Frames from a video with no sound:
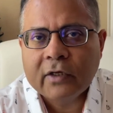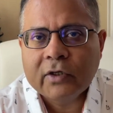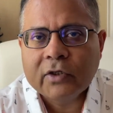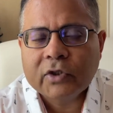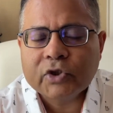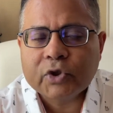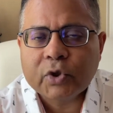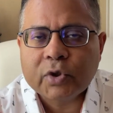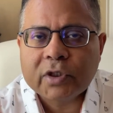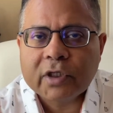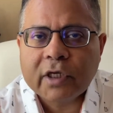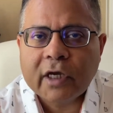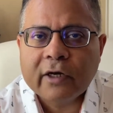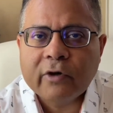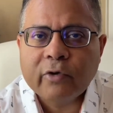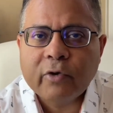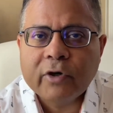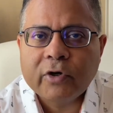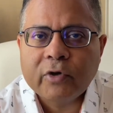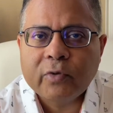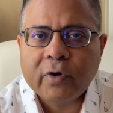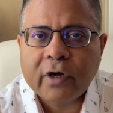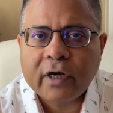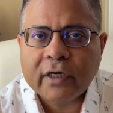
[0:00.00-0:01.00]
So they are
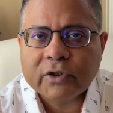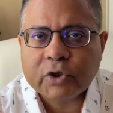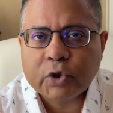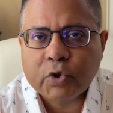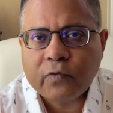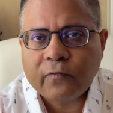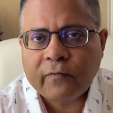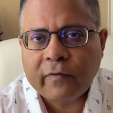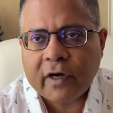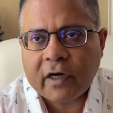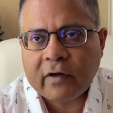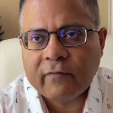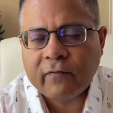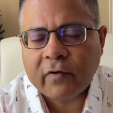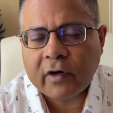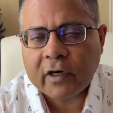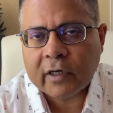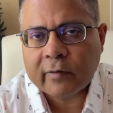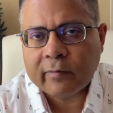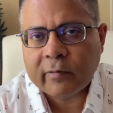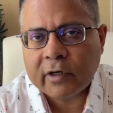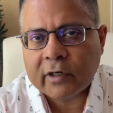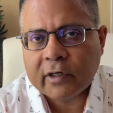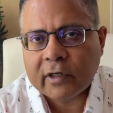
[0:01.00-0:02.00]
going to ask you very
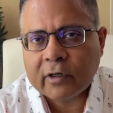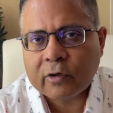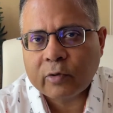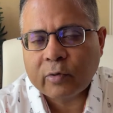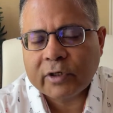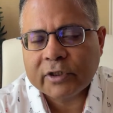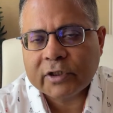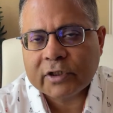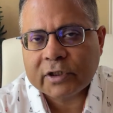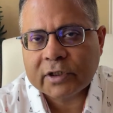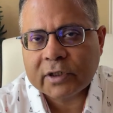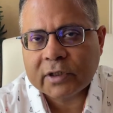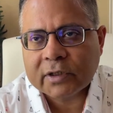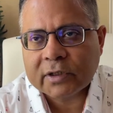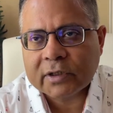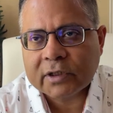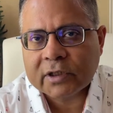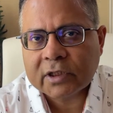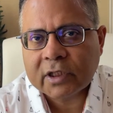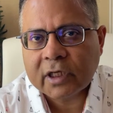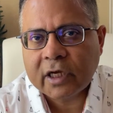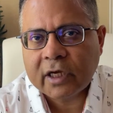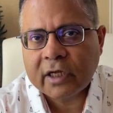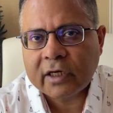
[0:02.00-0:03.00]
fundamental
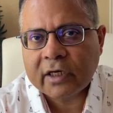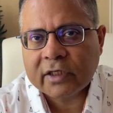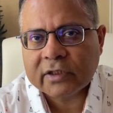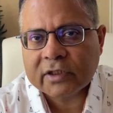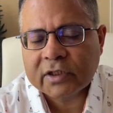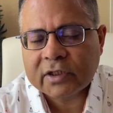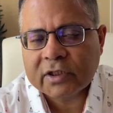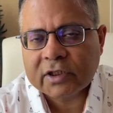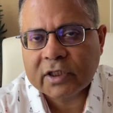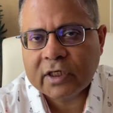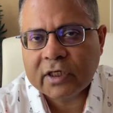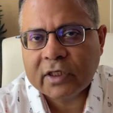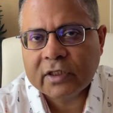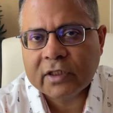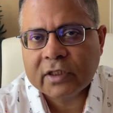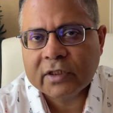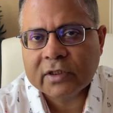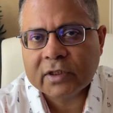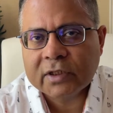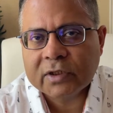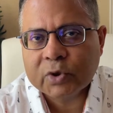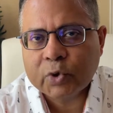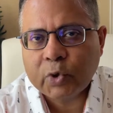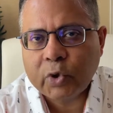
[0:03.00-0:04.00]
questions and essentially
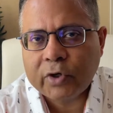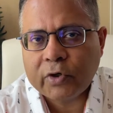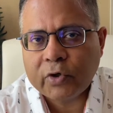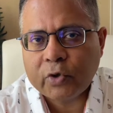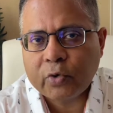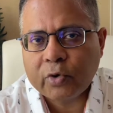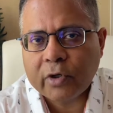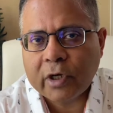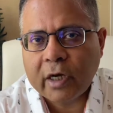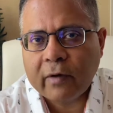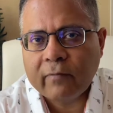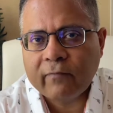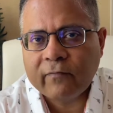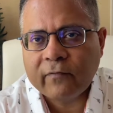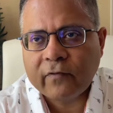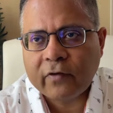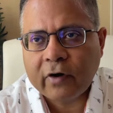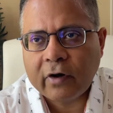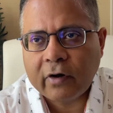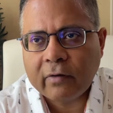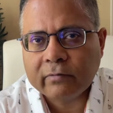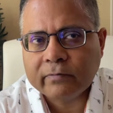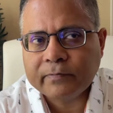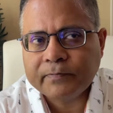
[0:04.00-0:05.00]
this is going to come
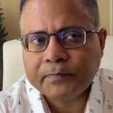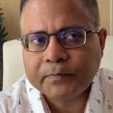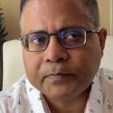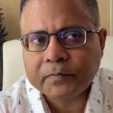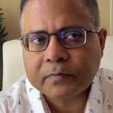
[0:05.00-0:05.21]
from